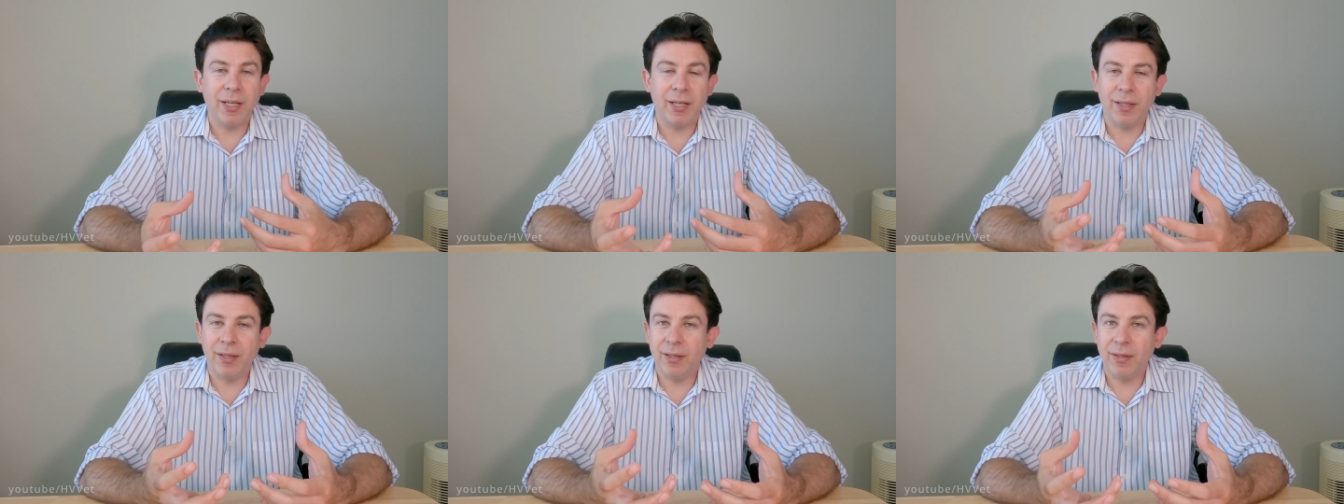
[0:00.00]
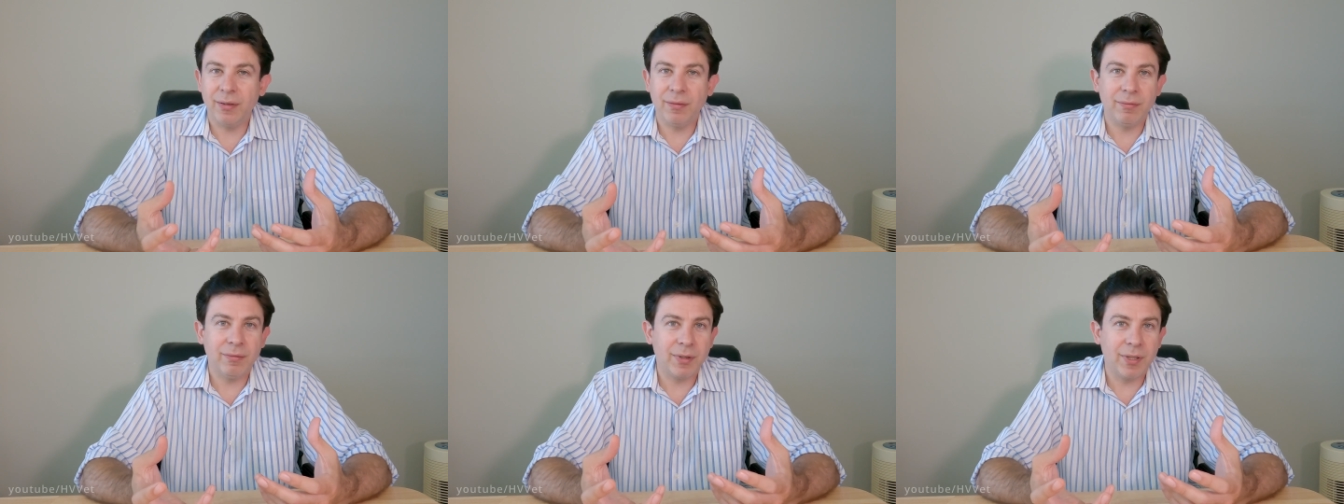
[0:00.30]

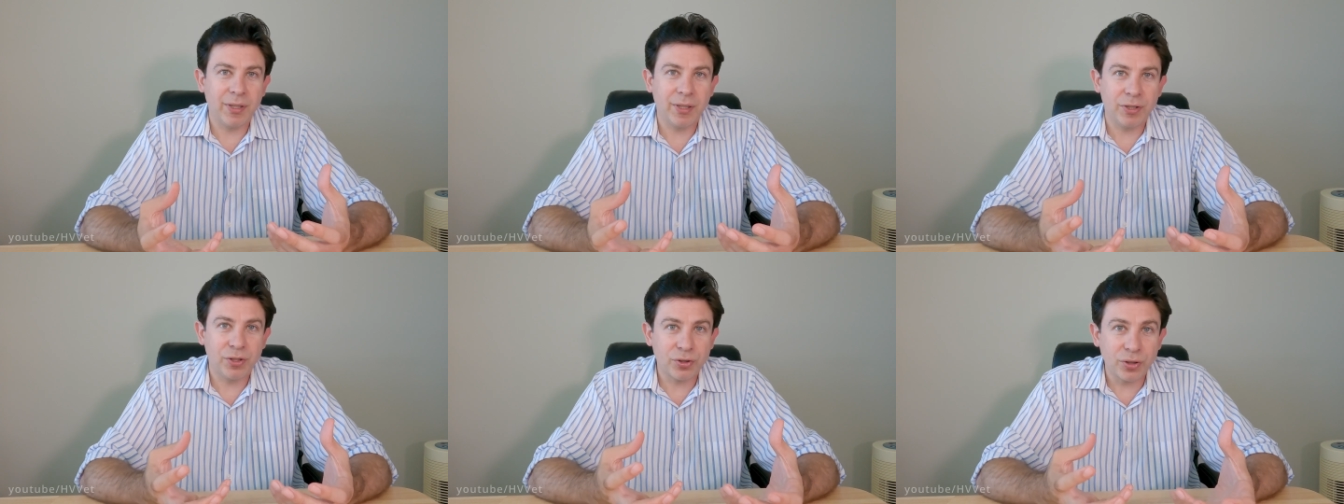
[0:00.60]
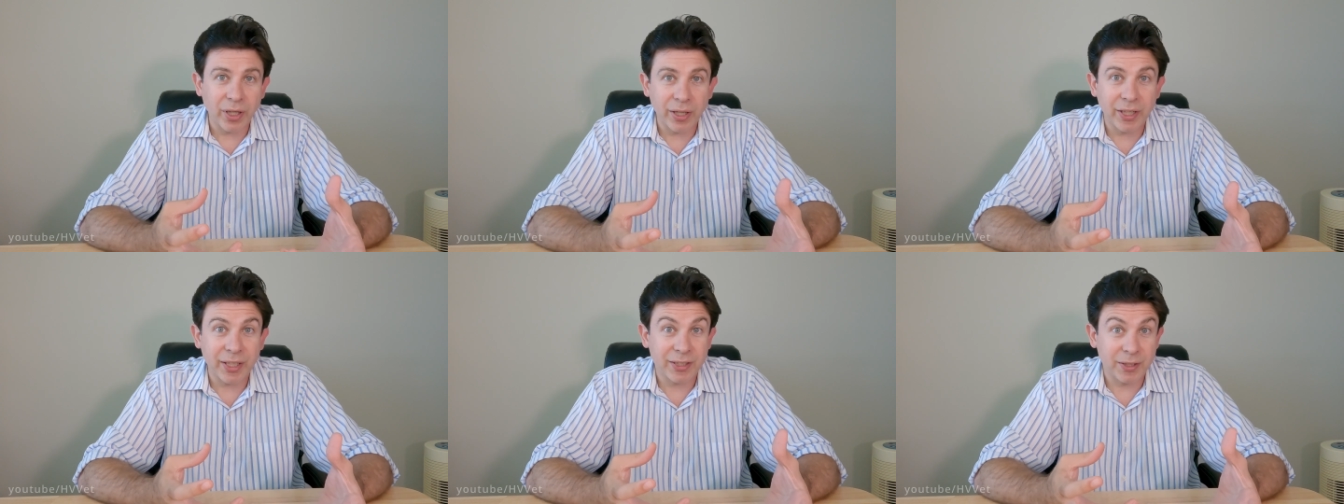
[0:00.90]
and the
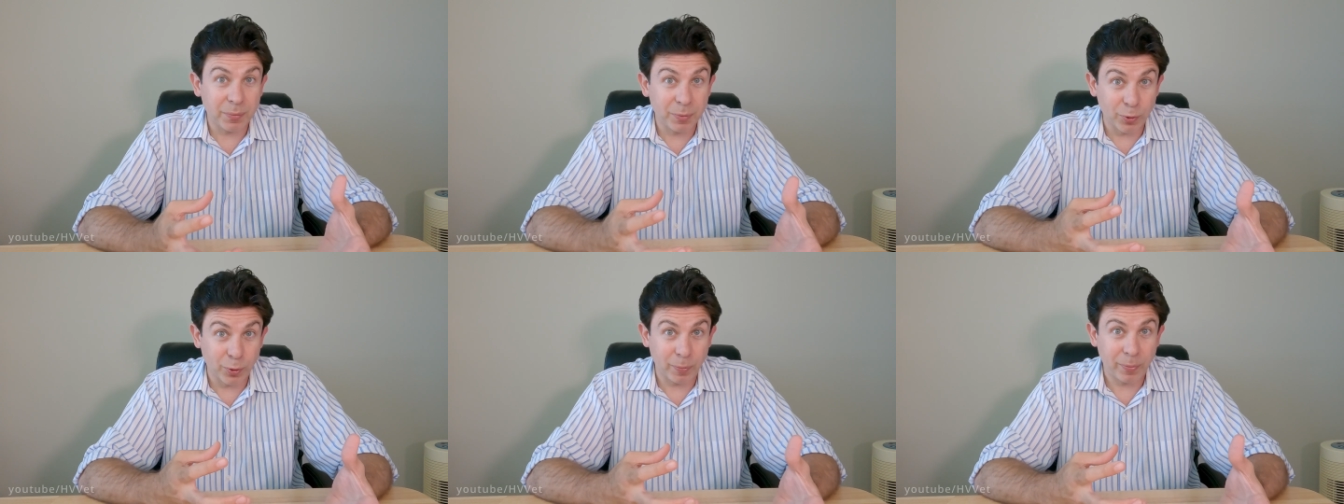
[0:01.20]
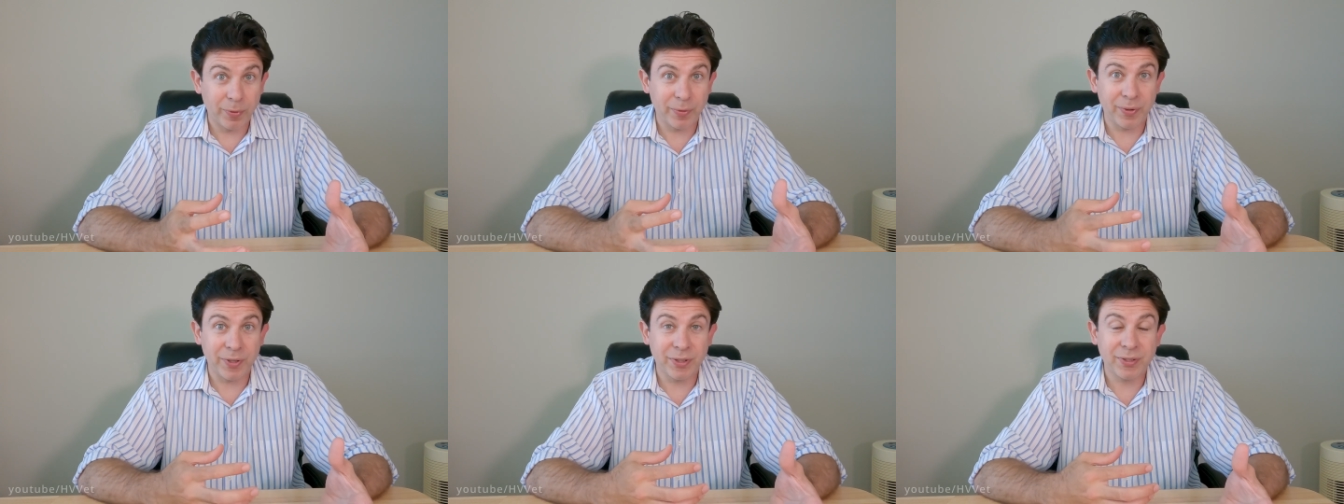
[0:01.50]
drug gets
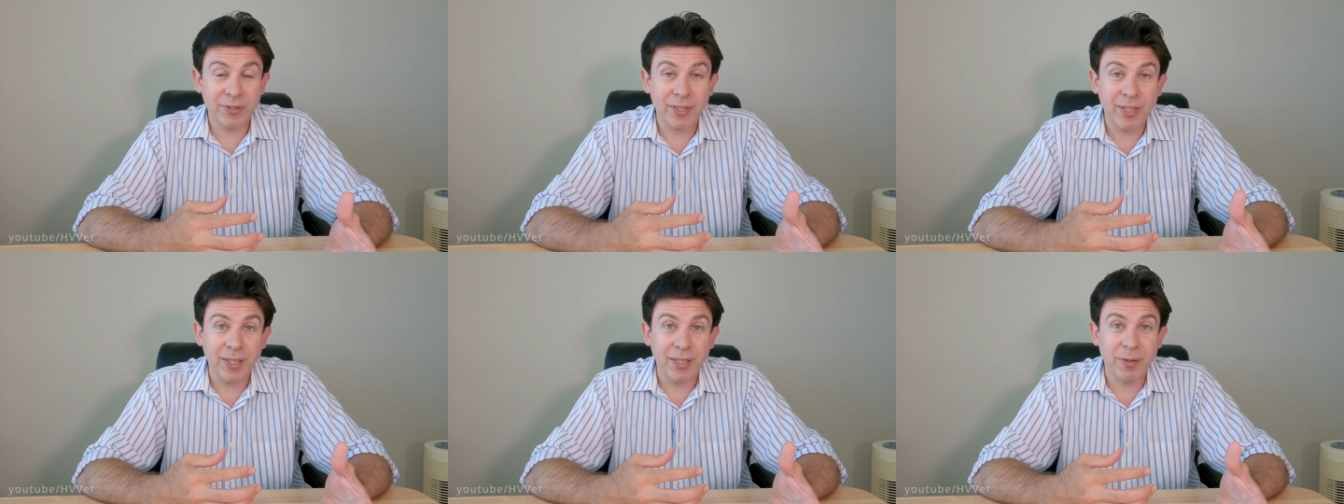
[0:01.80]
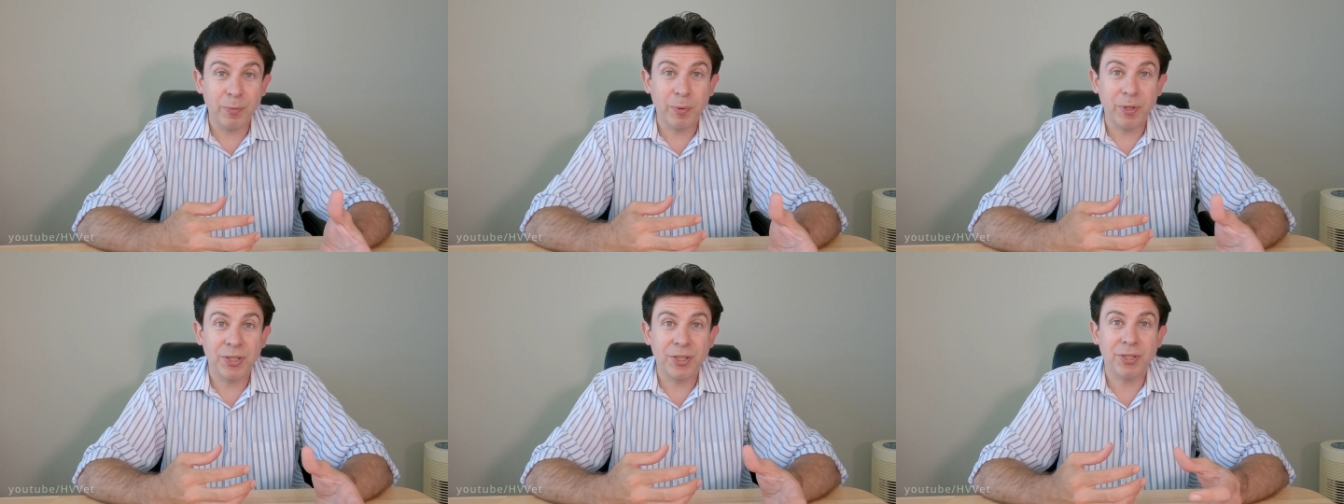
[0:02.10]
absorbed through the
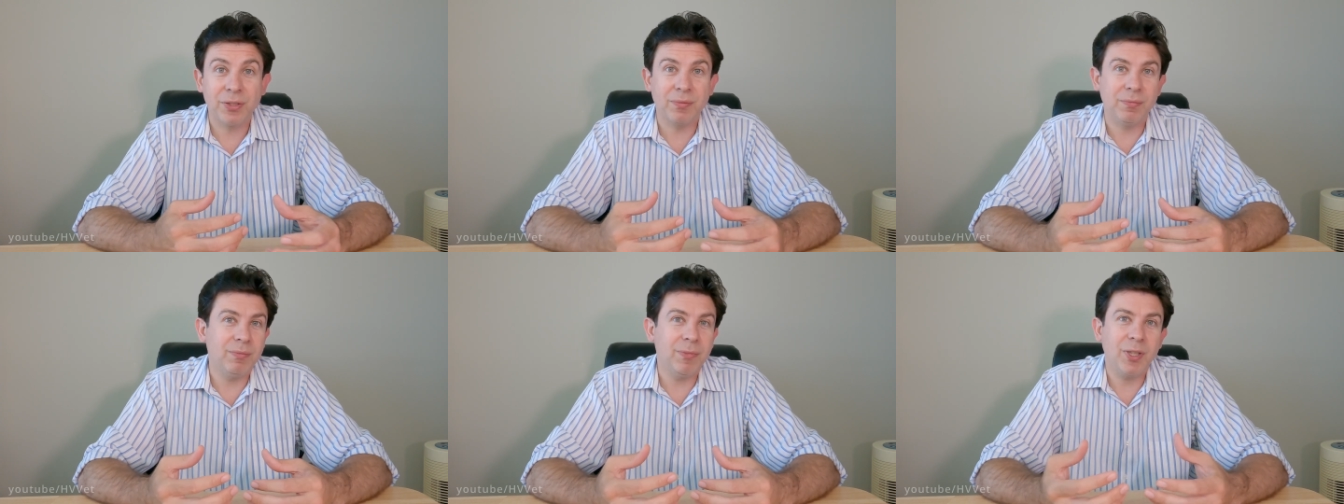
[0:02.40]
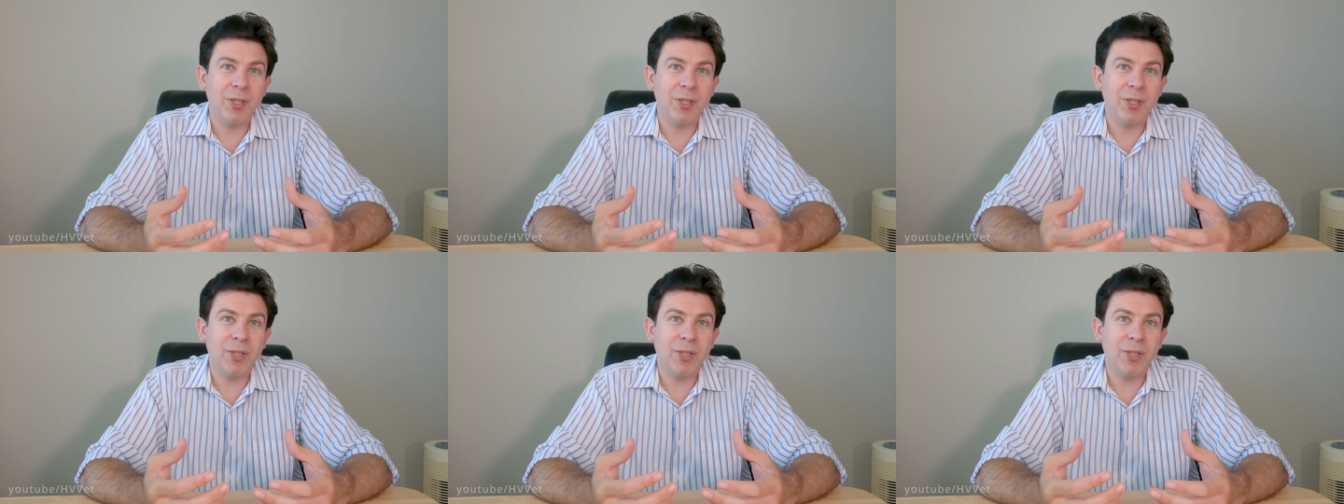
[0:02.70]
skin, which,